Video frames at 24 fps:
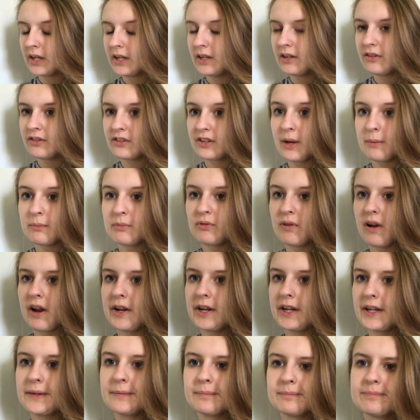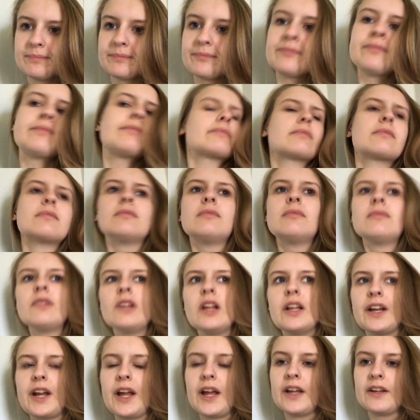he just kept running
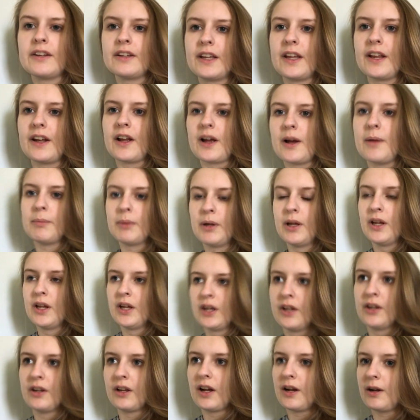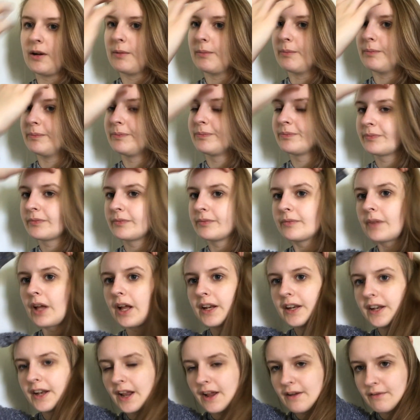and I had to get up um, I
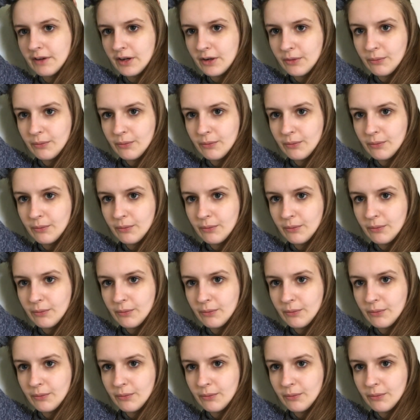didn't have